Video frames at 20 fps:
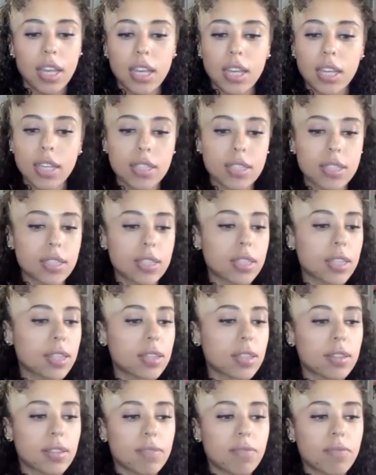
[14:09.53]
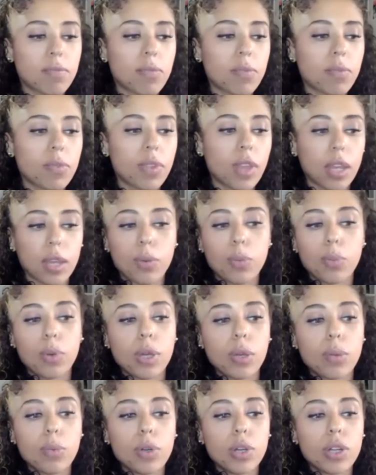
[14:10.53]
it's like
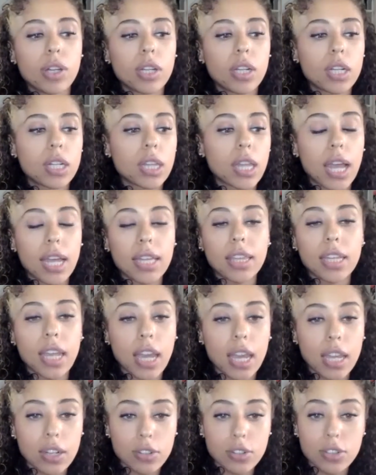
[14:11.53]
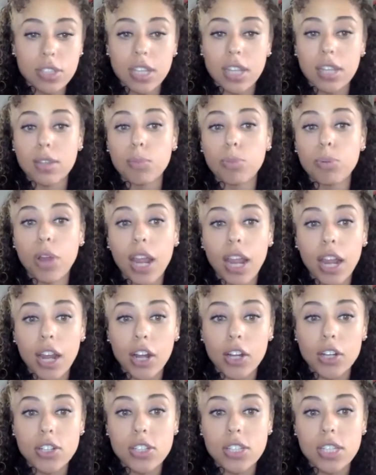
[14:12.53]
we would light the candles, say the
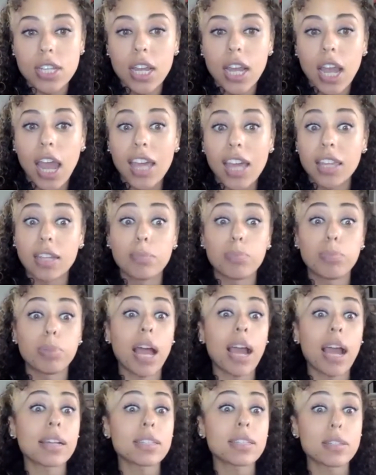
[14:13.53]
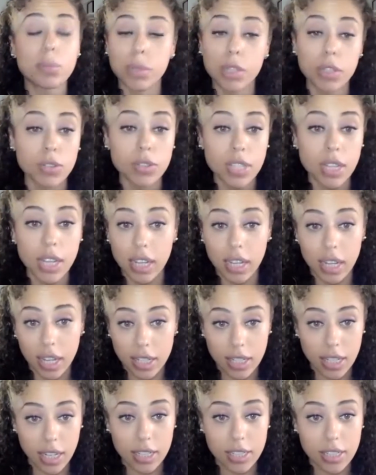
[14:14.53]
prayers, and then blast music
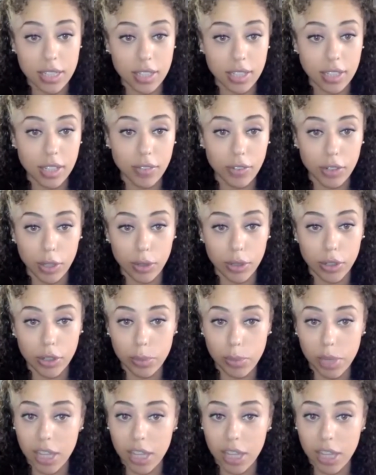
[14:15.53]
and dance in the living room.